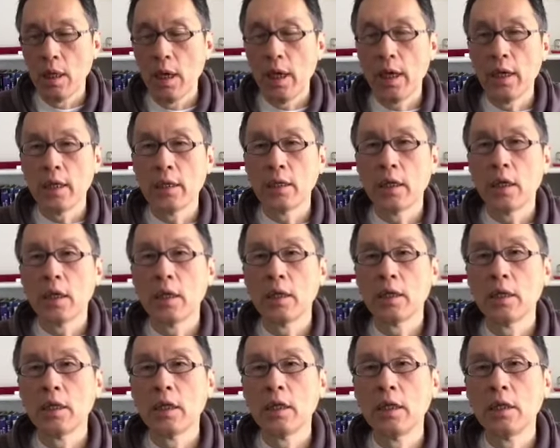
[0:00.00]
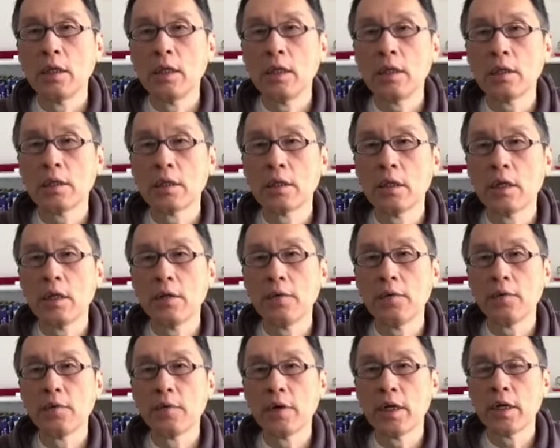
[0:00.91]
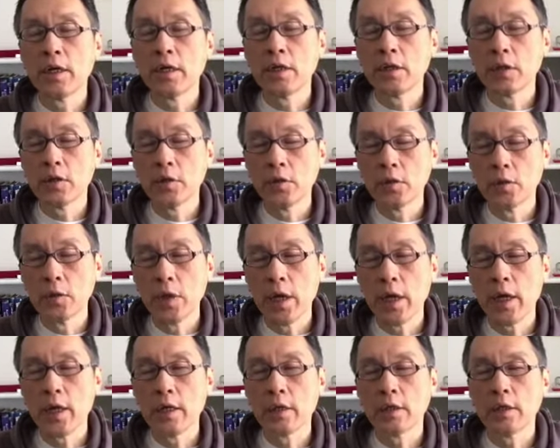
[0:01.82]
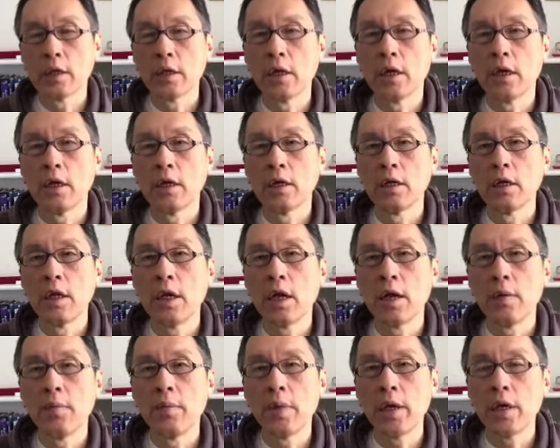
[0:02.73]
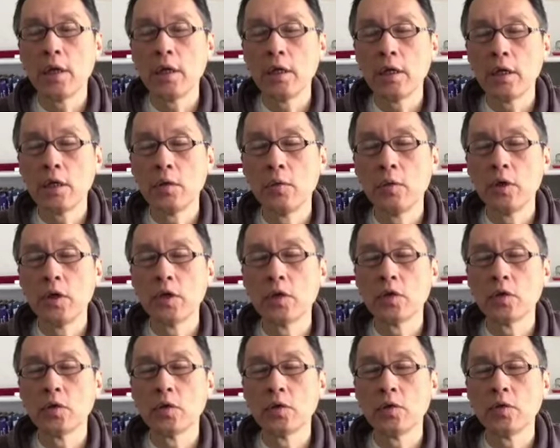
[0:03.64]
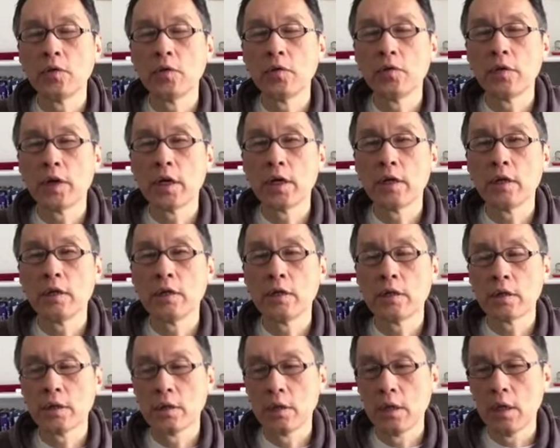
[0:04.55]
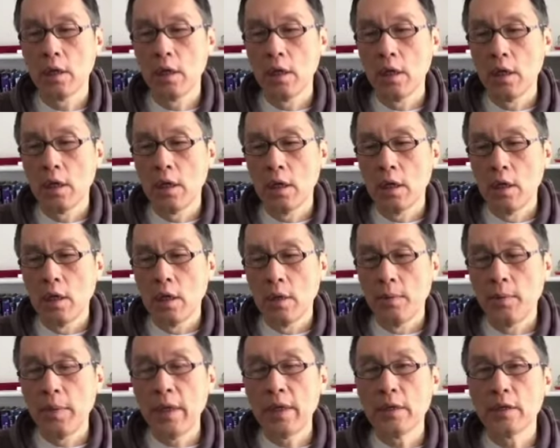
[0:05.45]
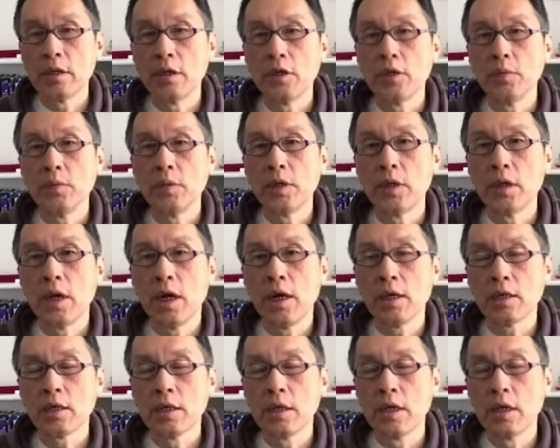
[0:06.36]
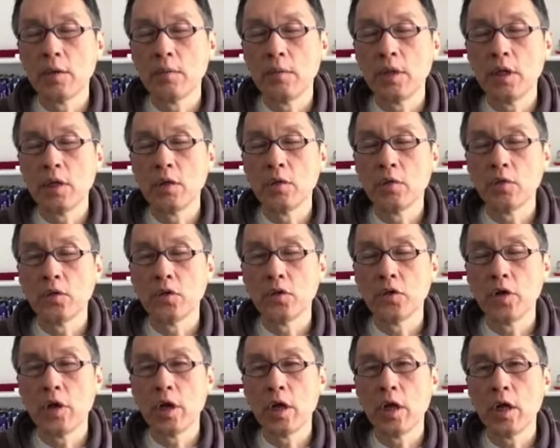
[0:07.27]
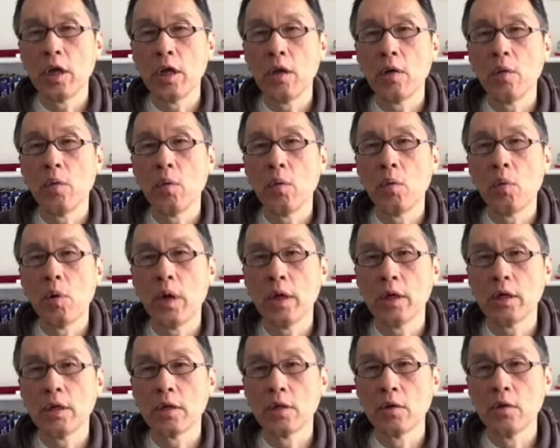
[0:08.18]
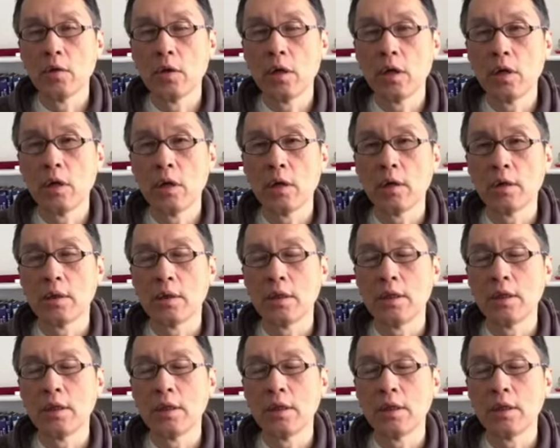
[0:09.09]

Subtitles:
And this give rise to that there are many Wing Chun friends message me asking me to share what is going on.